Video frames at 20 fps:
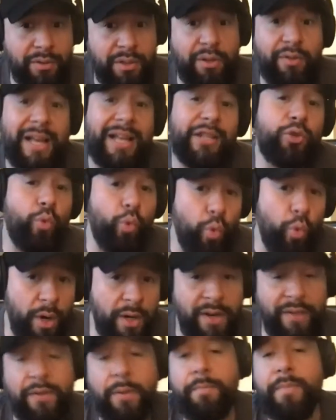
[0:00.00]
So that's
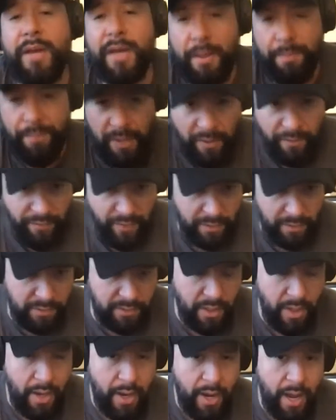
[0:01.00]
one of the many
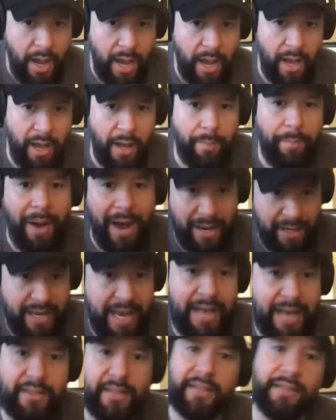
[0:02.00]
benefits of
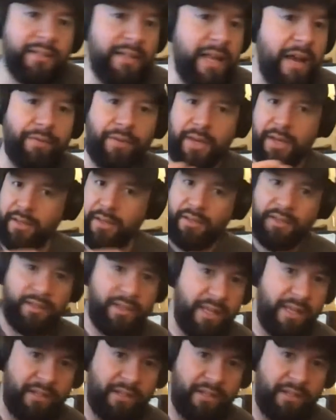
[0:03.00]
podcasting, is definitely these